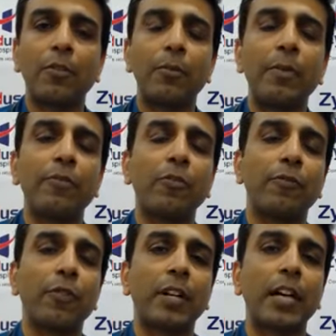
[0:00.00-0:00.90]
before
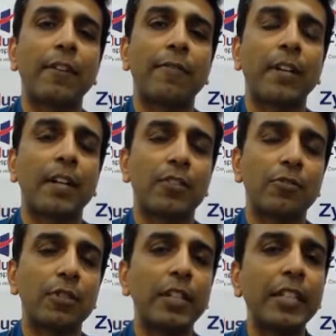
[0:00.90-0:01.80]
4.5 hours to
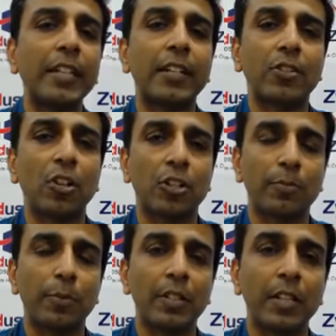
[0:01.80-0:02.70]
the nearest
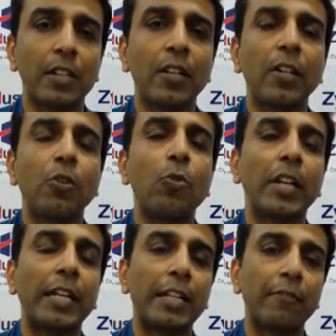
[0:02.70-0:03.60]
hospital who can
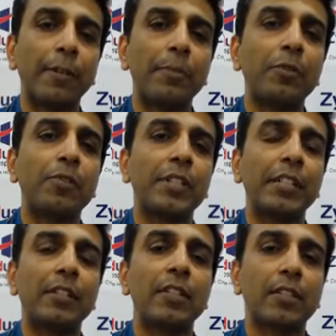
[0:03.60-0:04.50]
equip to
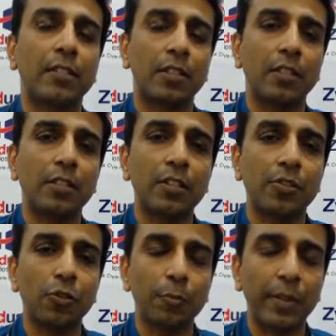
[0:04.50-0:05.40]
treat this
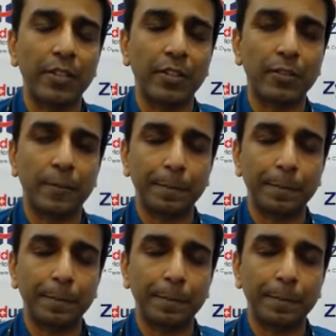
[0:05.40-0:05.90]
stroke patients.